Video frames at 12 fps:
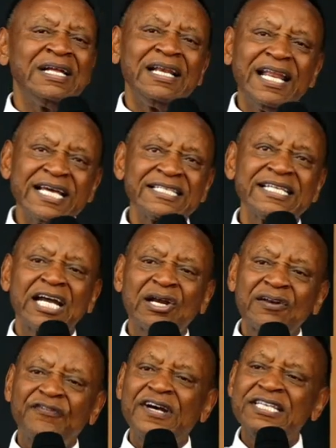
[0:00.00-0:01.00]
Let's
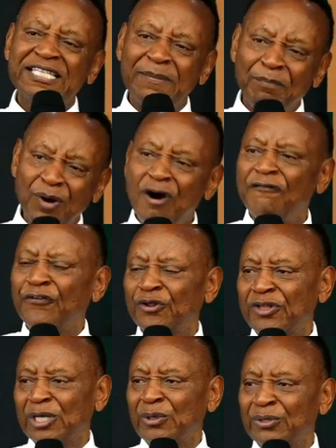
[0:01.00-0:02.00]
sacrifice some more for
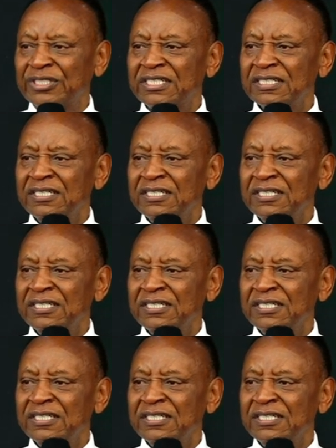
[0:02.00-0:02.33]
the Lord.